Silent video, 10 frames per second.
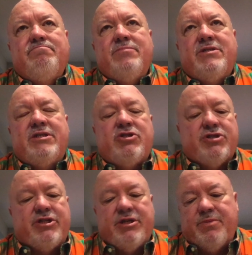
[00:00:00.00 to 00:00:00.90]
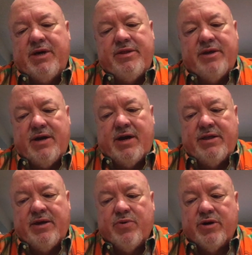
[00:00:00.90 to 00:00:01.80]
It's interesting to me that I
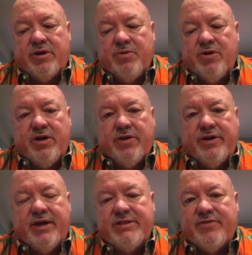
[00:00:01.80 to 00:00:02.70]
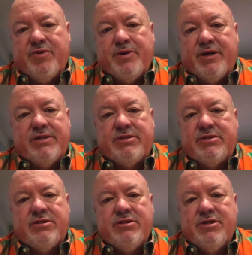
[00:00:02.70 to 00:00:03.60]
think we're a community on the edge.
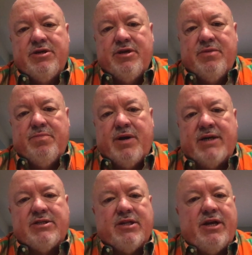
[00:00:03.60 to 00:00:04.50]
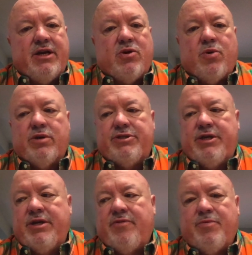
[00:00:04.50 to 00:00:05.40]
Everybody's been isolated,
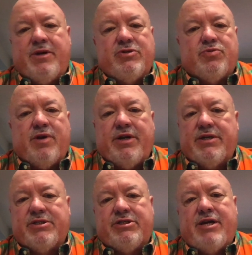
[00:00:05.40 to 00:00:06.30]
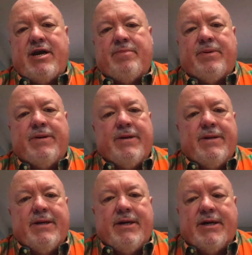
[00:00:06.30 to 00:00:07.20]
quarantined. Everybody's ready to snap.
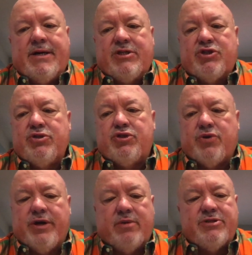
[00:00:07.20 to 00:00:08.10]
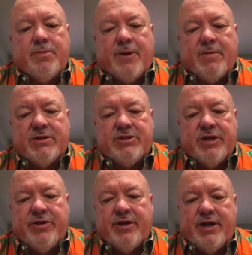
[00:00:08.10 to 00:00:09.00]
True story, I was at Publix the
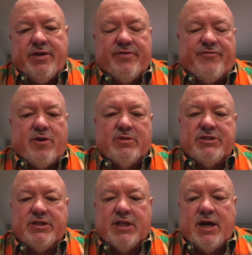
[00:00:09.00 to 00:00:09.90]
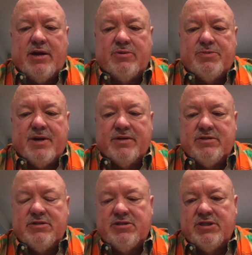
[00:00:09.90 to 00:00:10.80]
other day in the pharmacy line. I was
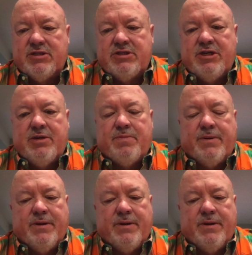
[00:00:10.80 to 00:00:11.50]
about six deep.